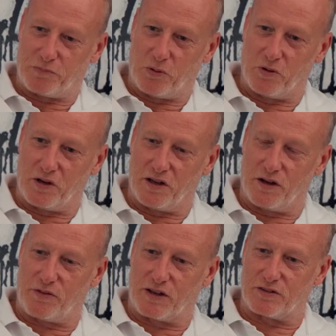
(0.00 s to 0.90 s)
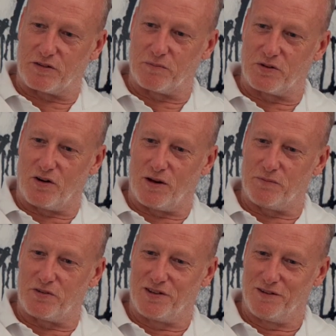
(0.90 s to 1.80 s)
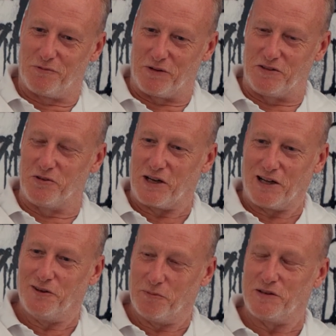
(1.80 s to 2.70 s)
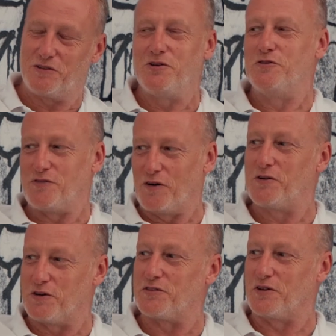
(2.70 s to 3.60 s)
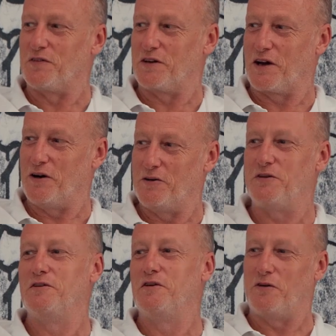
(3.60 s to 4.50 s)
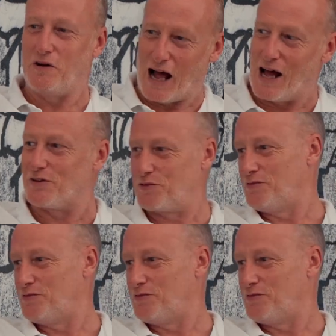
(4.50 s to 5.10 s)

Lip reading: point, I think sometimes we do get a little bit too focused on the code and not as